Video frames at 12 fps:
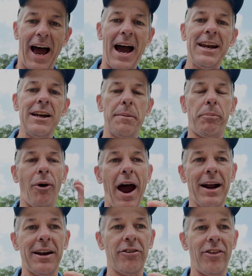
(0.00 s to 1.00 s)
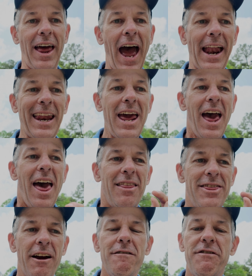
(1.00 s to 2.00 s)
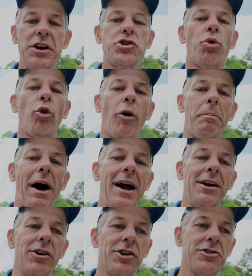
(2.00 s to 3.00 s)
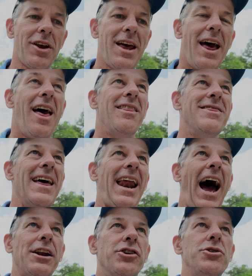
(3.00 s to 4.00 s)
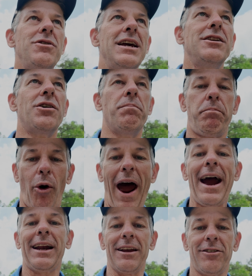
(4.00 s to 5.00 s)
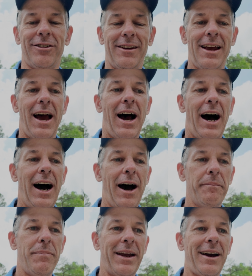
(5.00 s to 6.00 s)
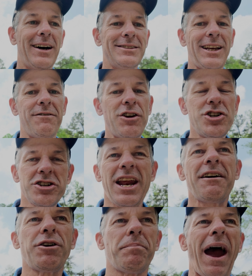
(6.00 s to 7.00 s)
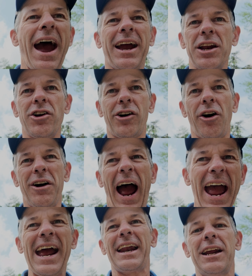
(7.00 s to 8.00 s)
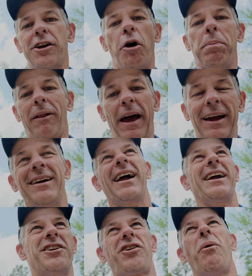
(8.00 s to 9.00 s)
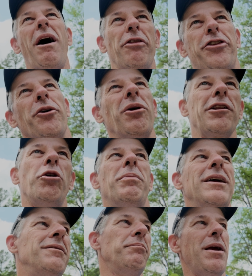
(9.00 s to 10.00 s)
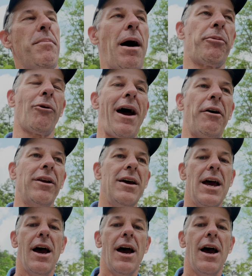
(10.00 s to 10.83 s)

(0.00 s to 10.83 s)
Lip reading: I need to practice that. They're visual reminders that I do need to practice. Because if you just have your bag in your car, hey, I need to go play, and I just go out and throw a little bit and bebop around.